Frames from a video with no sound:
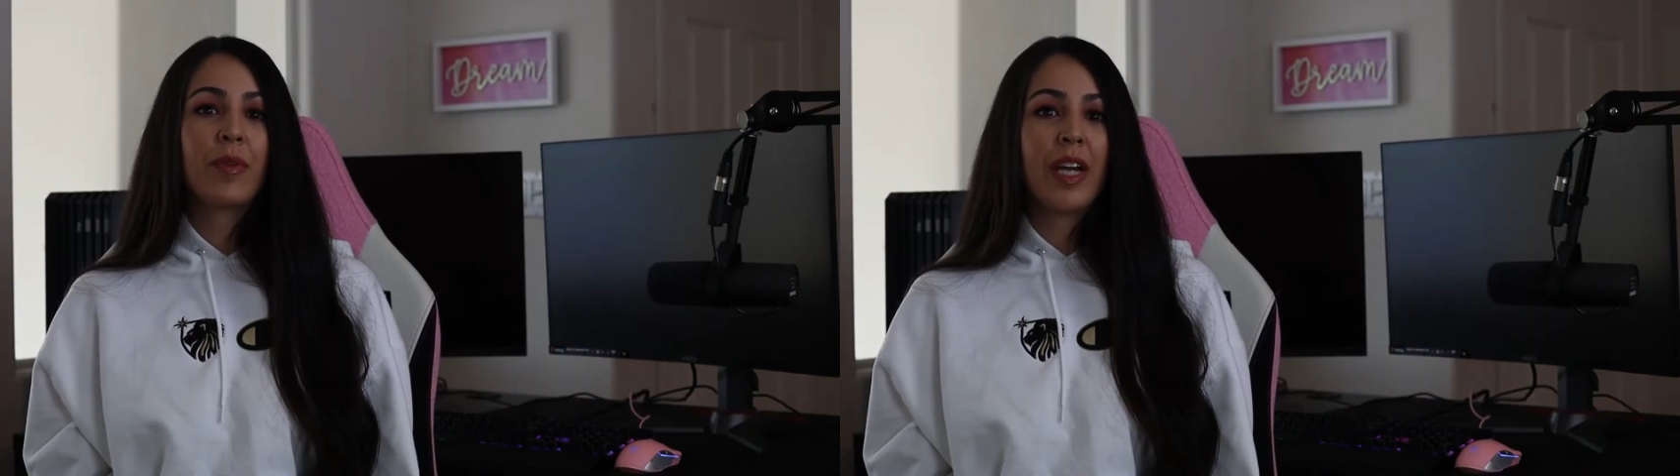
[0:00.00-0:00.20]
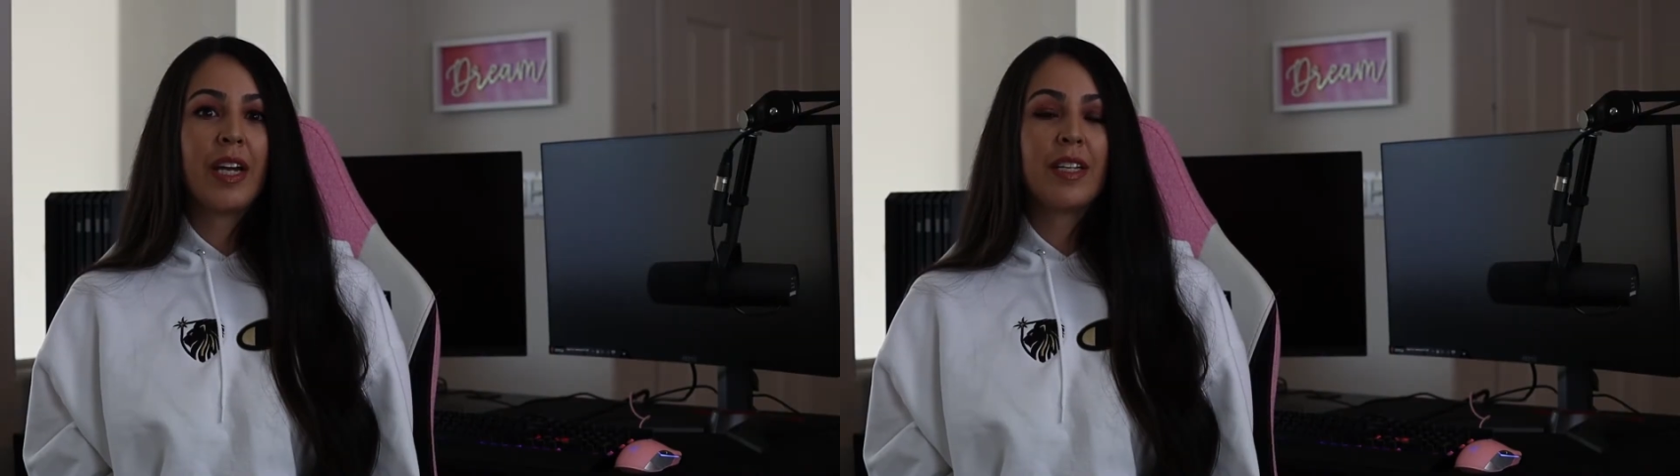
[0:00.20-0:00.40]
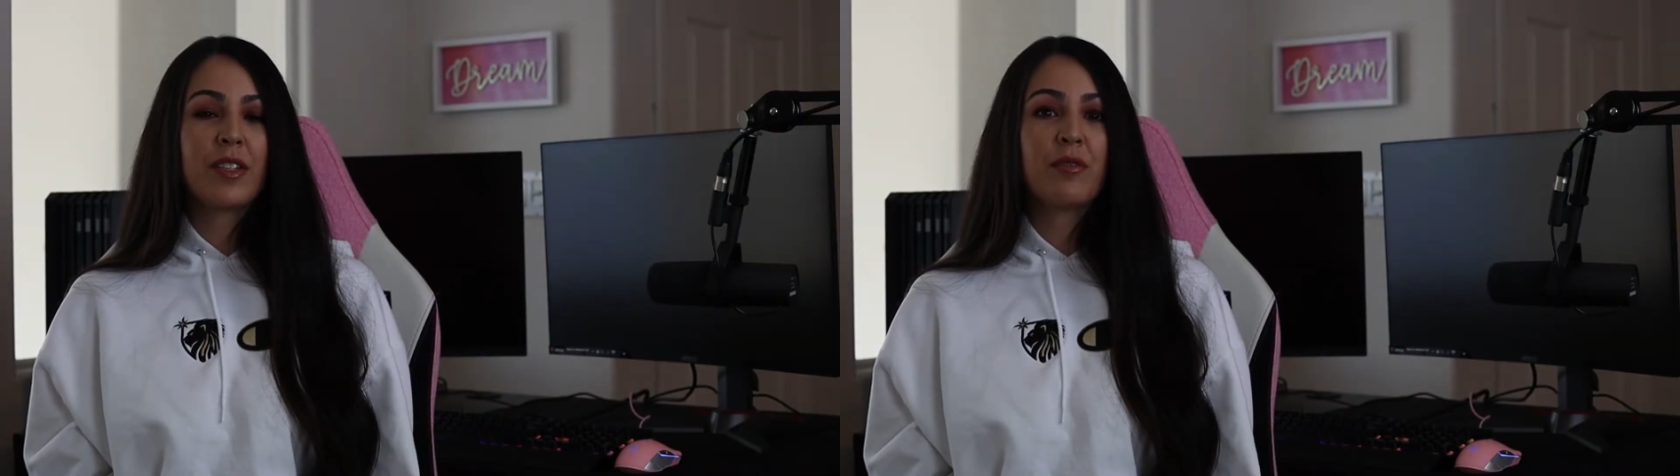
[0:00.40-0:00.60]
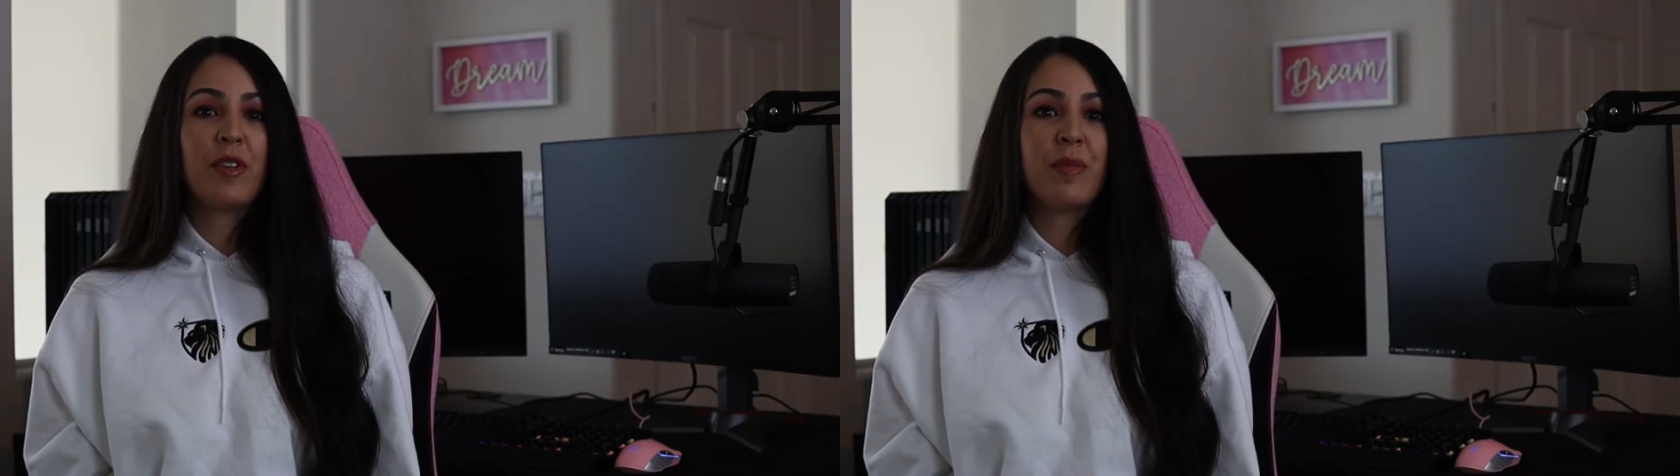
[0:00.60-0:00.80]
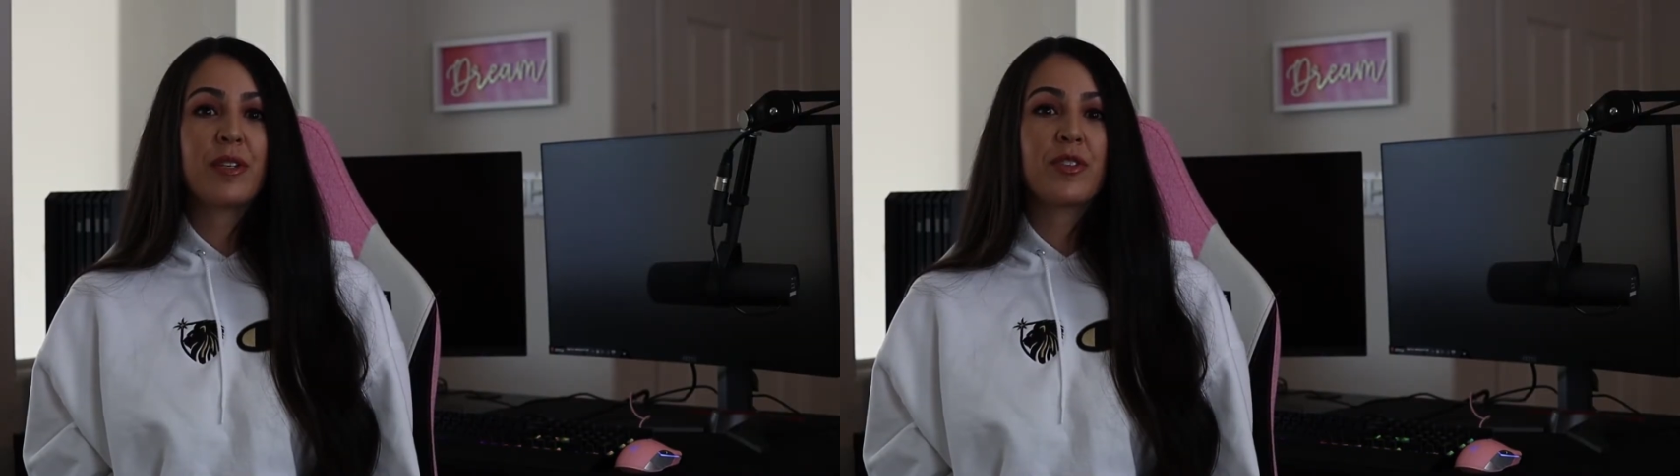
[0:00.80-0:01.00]
brand as a
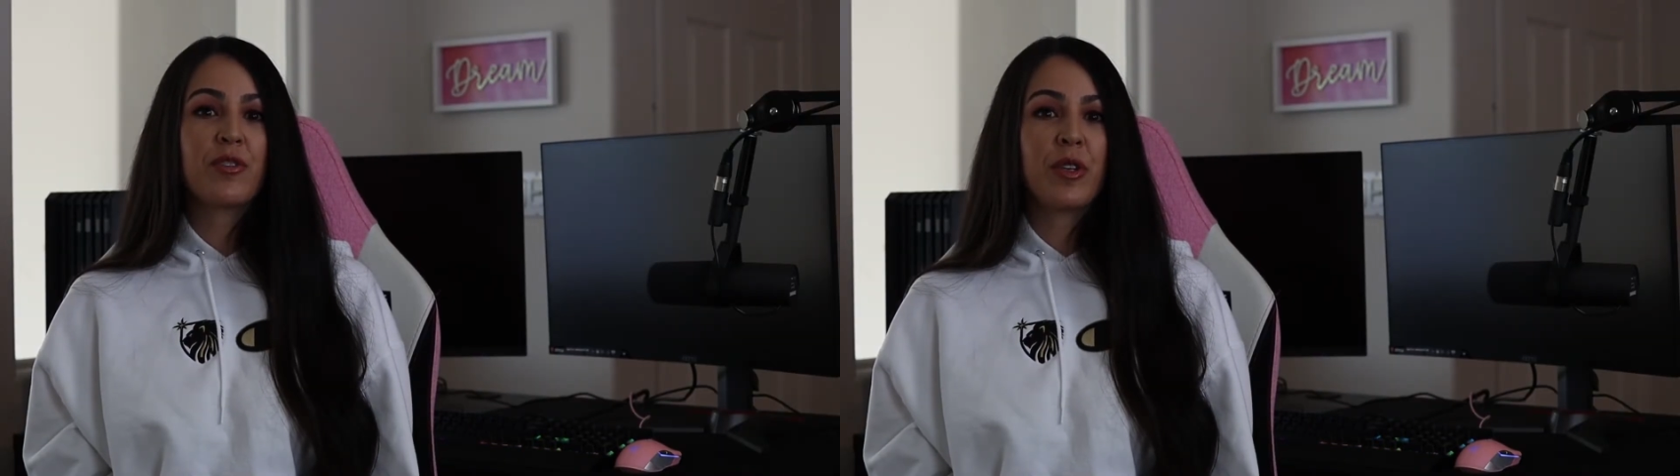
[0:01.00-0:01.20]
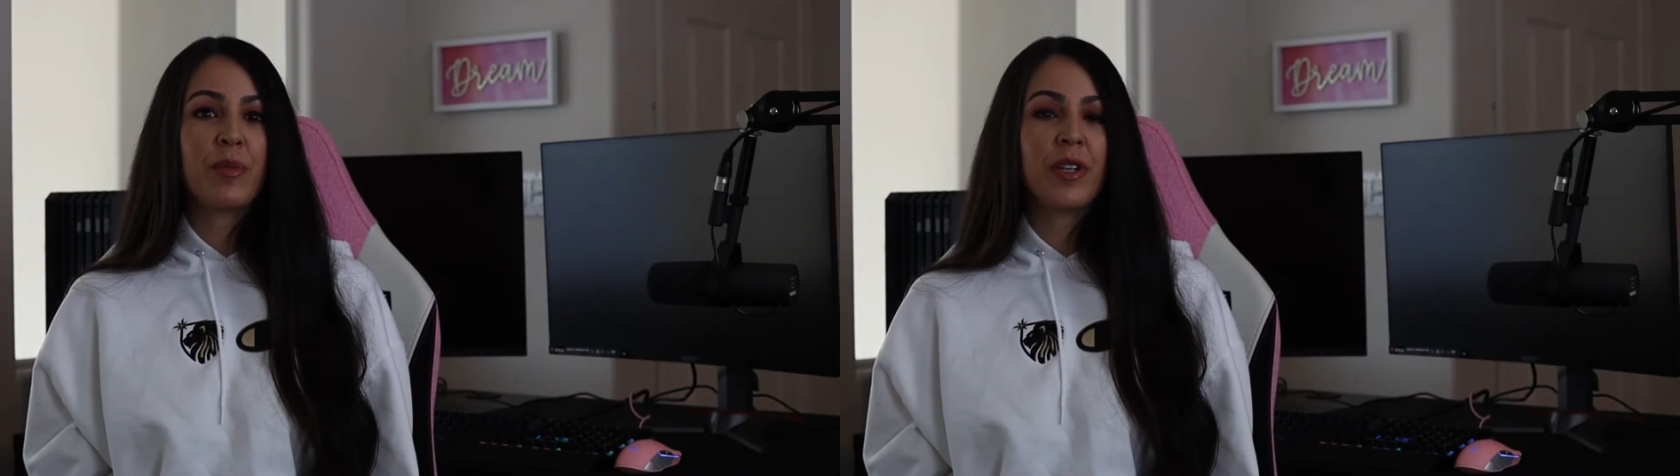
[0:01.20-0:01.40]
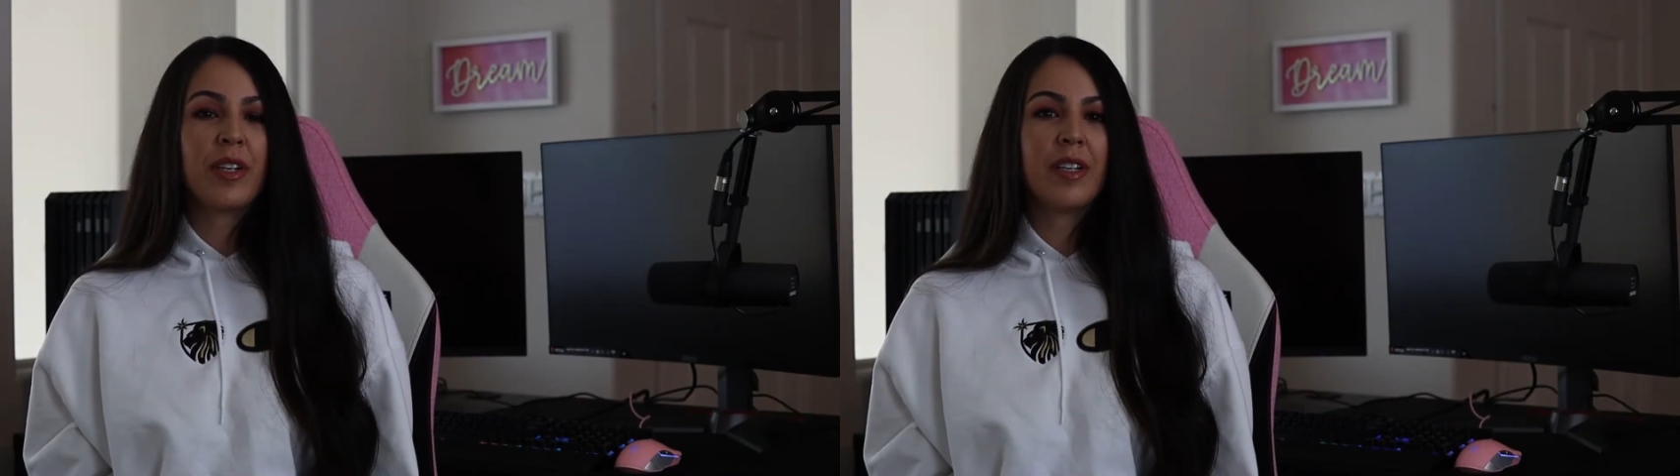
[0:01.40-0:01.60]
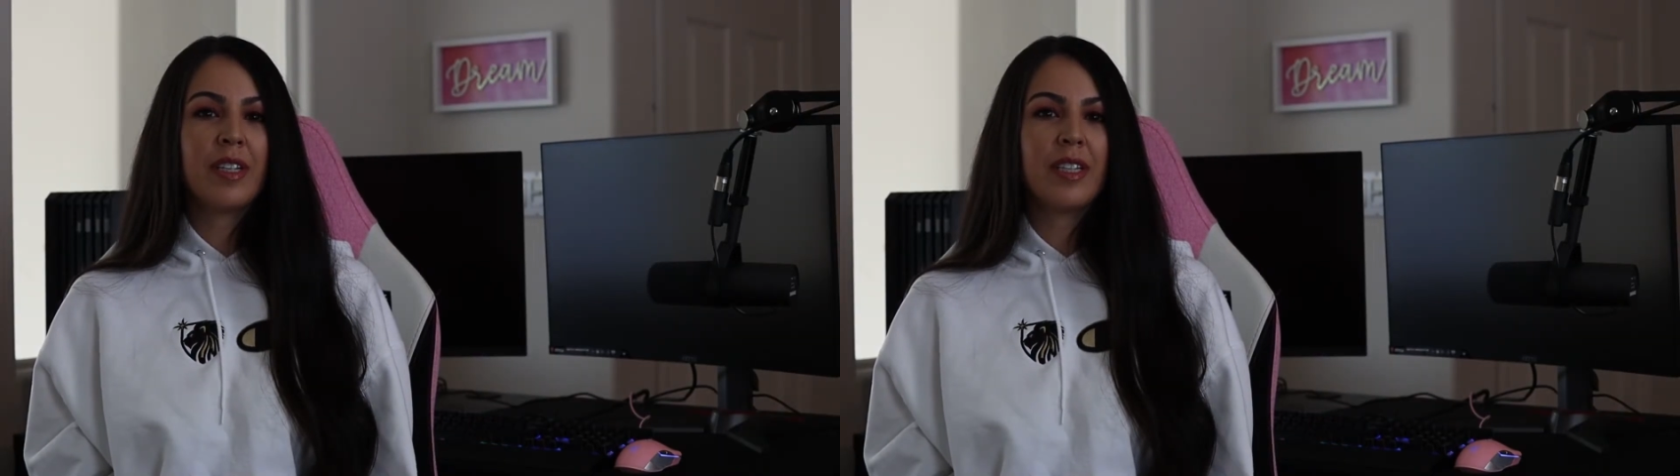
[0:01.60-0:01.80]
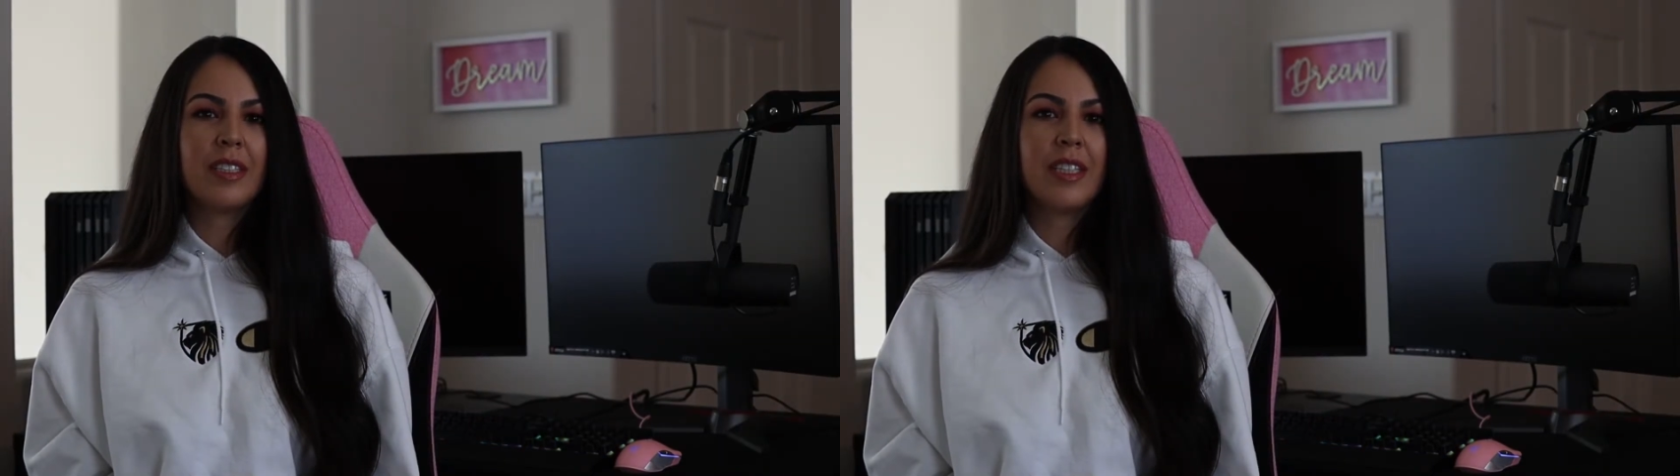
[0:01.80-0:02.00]
female streamer
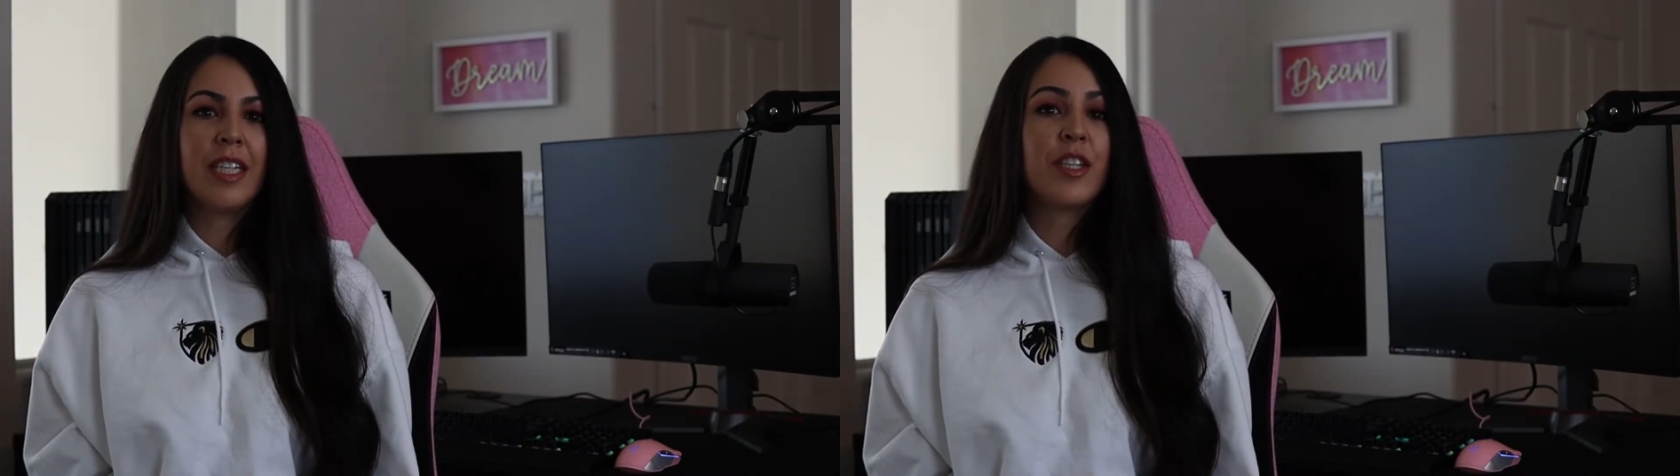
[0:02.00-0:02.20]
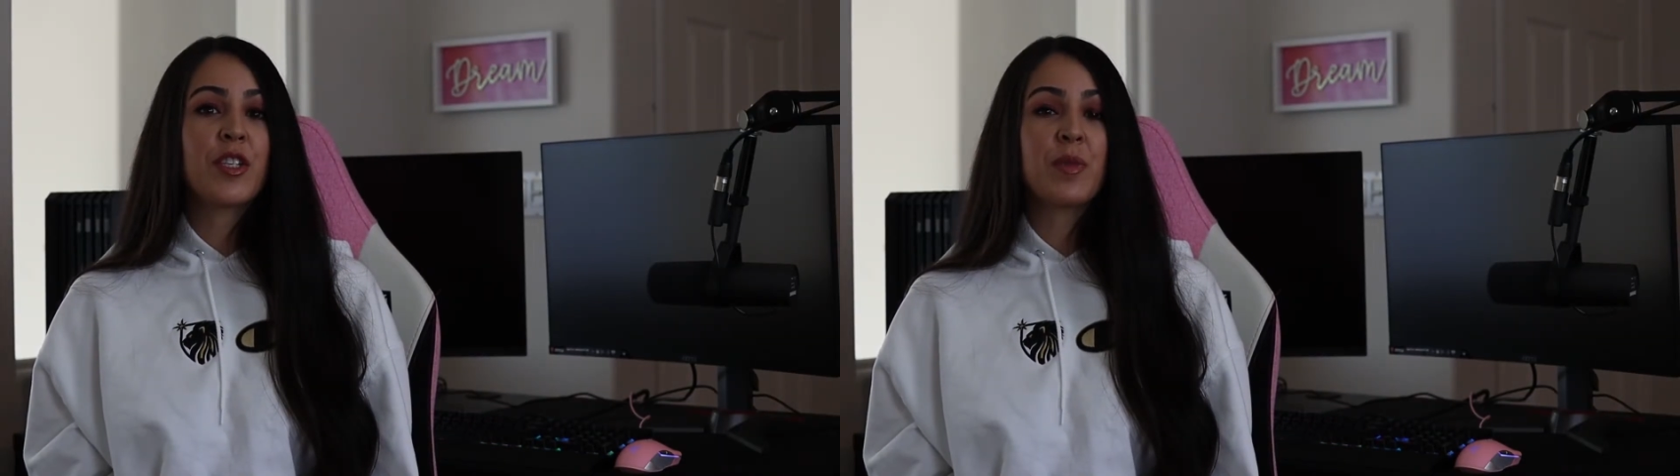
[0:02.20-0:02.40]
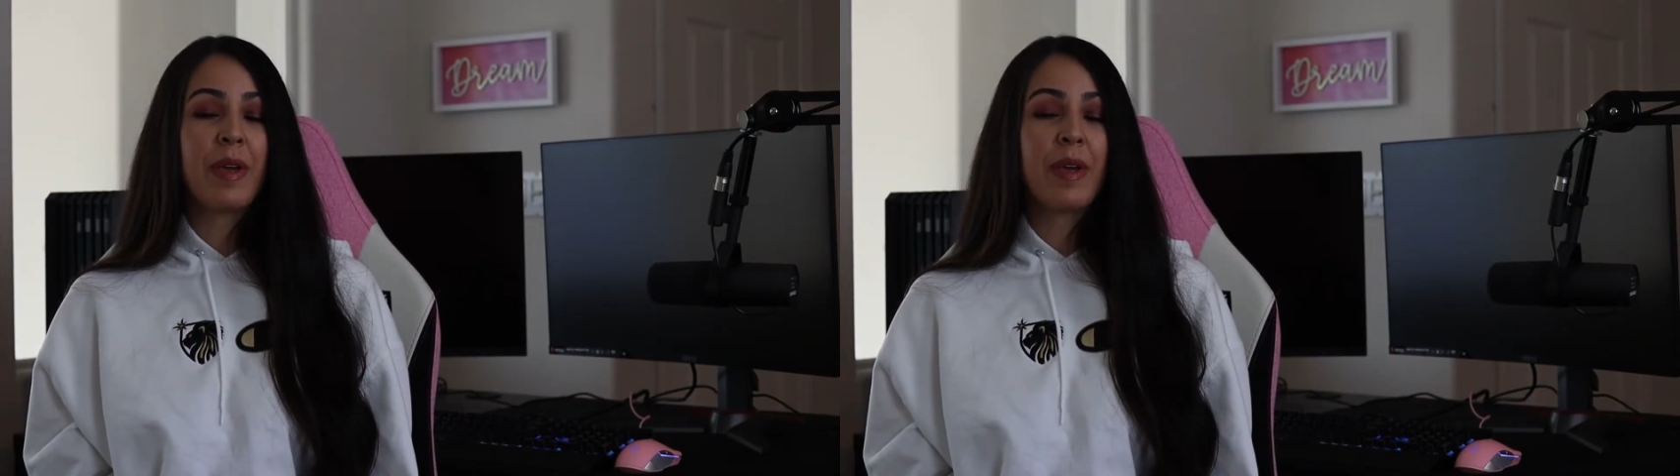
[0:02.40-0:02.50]
in this